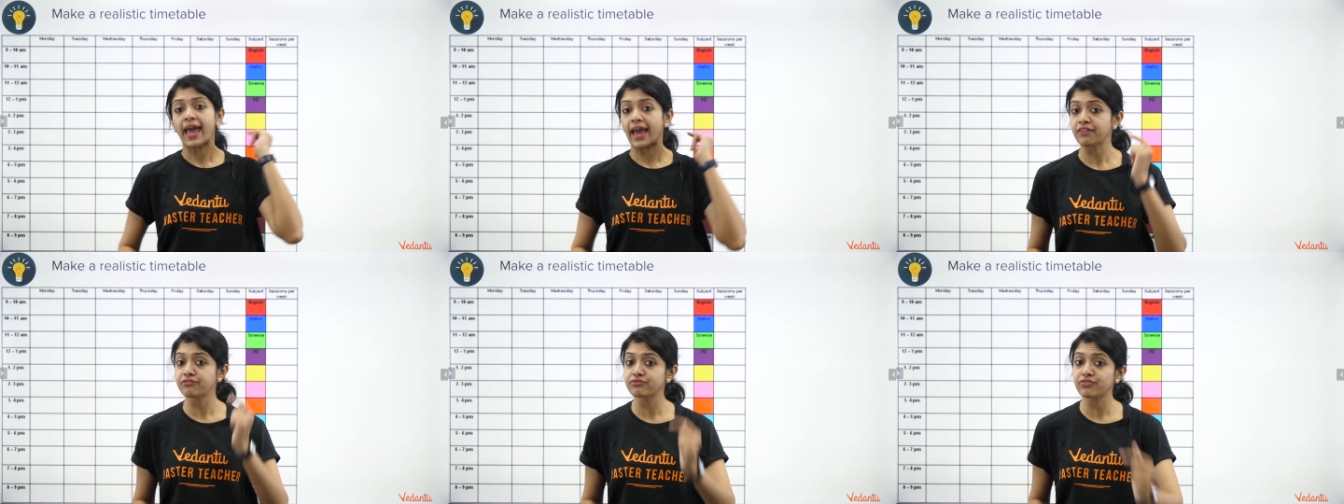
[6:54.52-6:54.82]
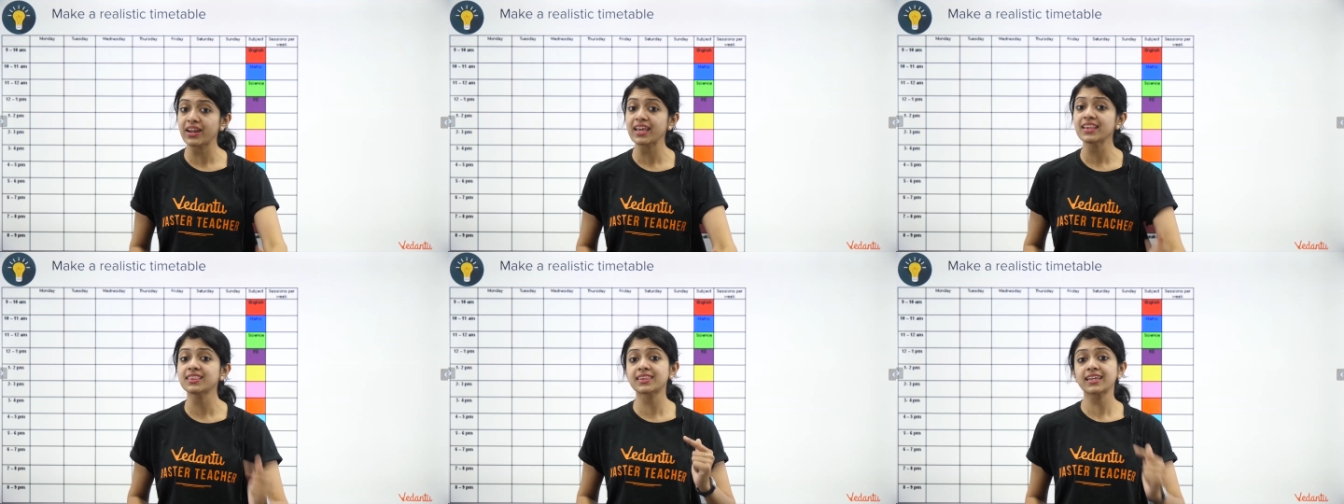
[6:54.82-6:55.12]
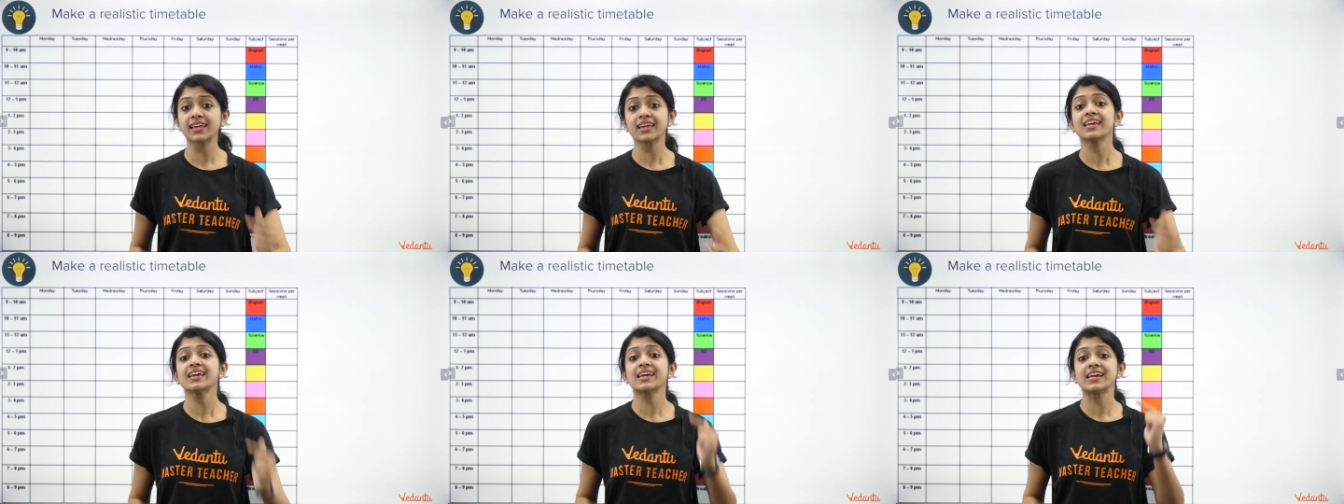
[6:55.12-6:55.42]

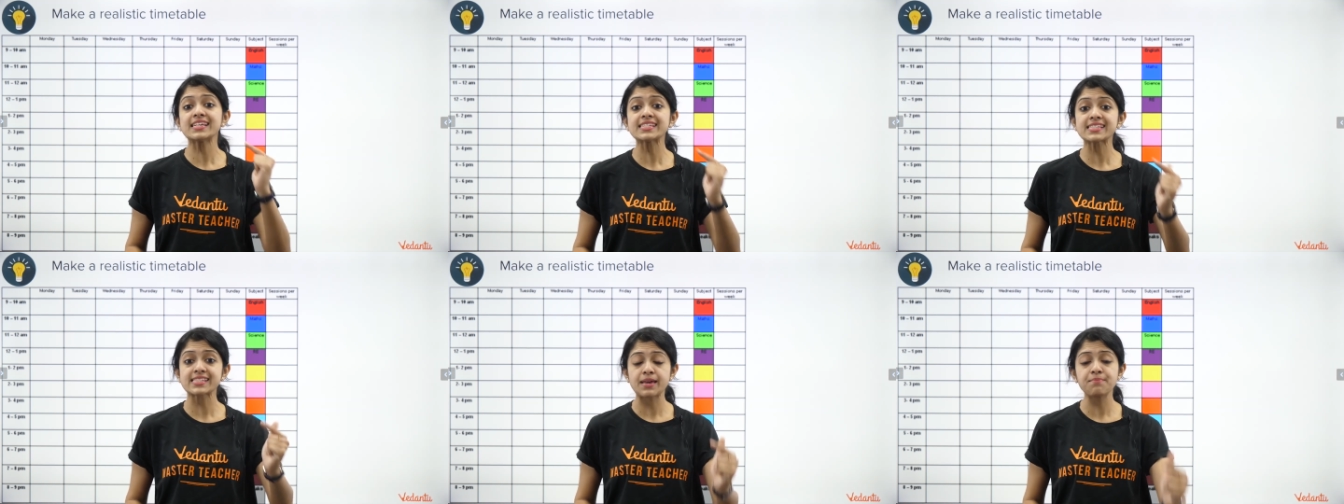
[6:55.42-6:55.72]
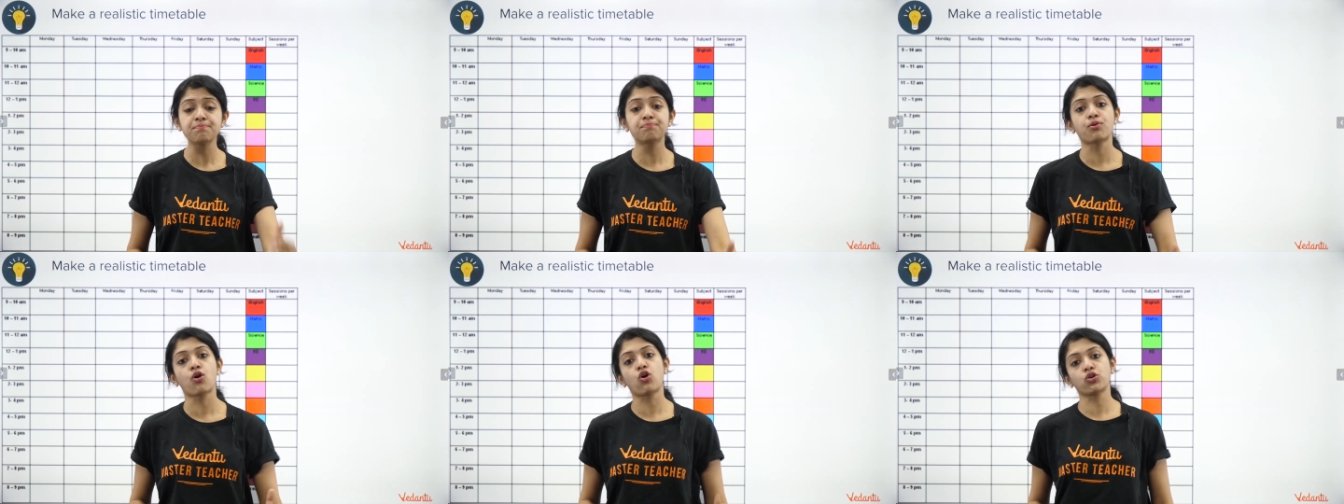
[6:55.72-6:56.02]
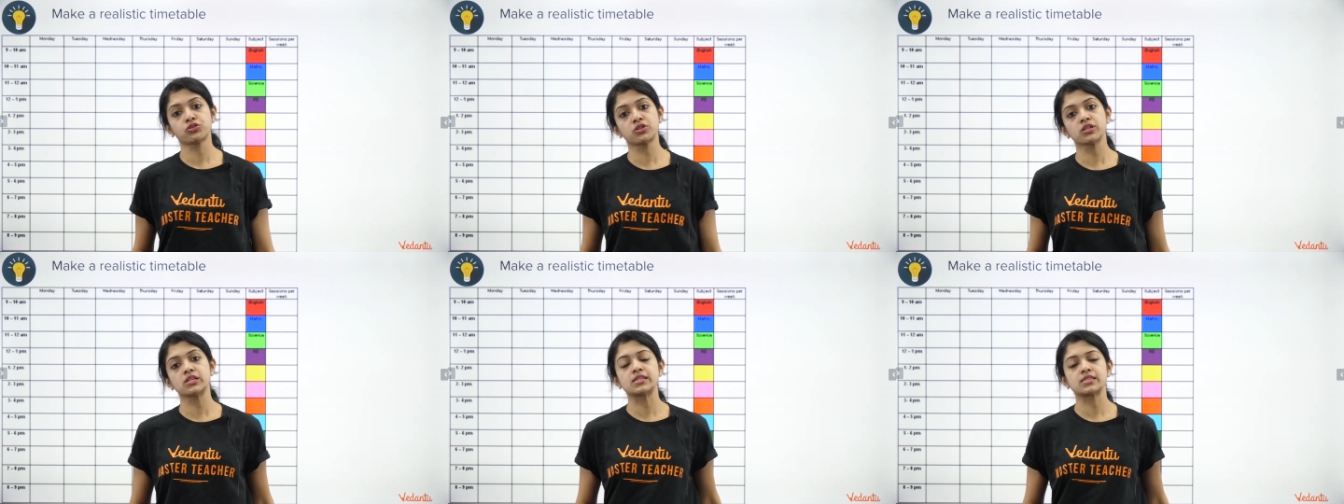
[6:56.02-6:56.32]
Everything is
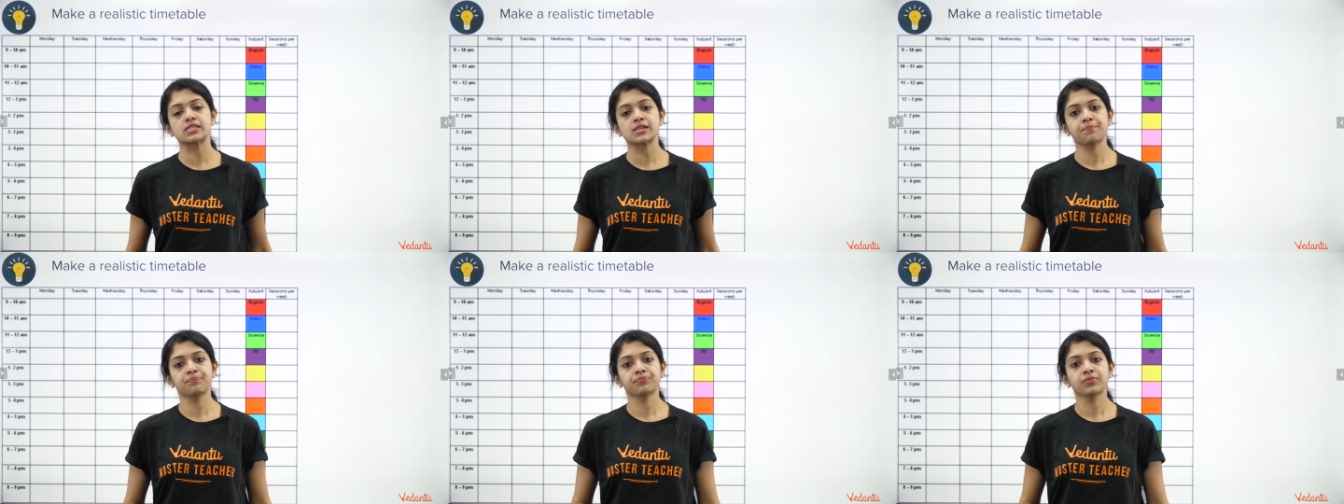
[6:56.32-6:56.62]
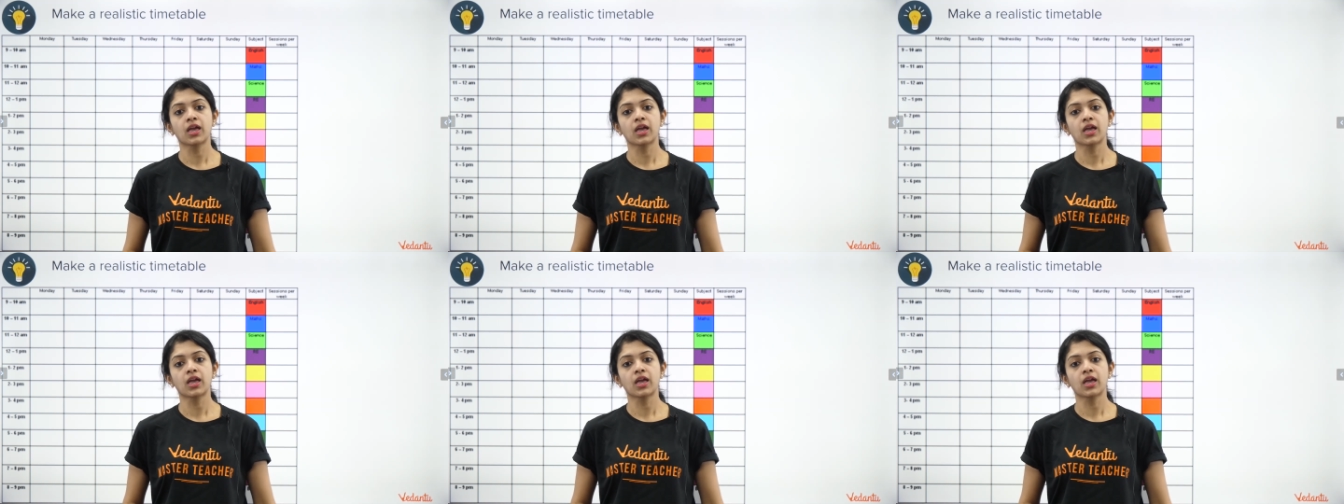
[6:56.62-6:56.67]
important